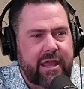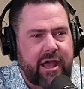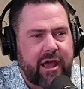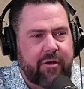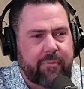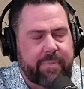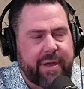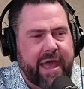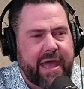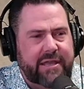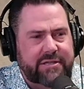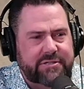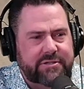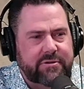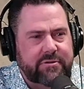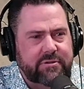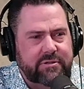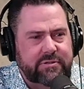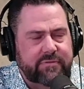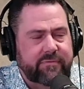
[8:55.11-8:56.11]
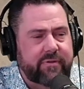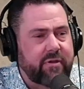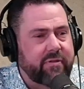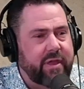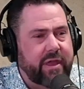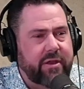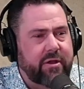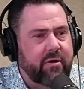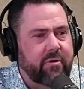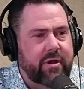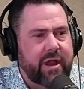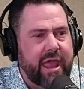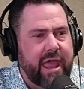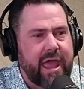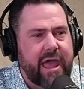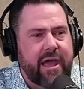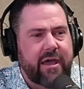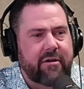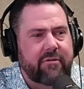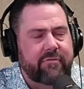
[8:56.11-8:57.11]
of pastors feel they don't
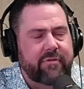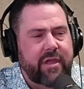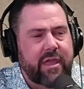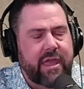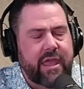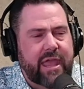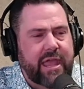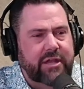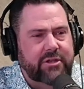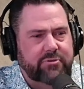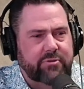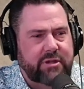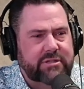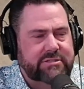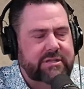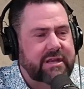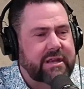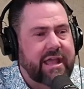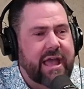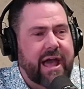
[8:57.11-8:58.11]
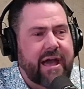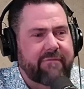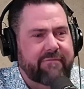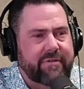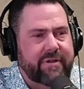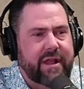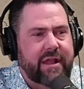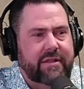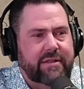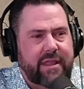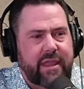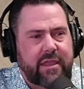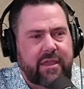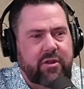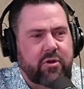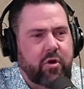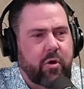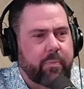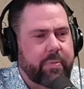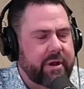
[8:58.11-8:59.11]
have a trusted confidant they
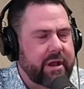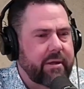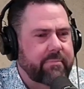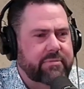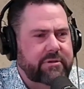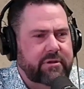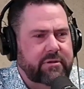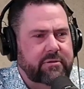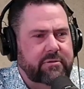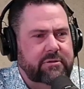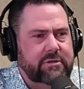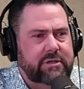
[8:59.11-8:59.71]
can open up to.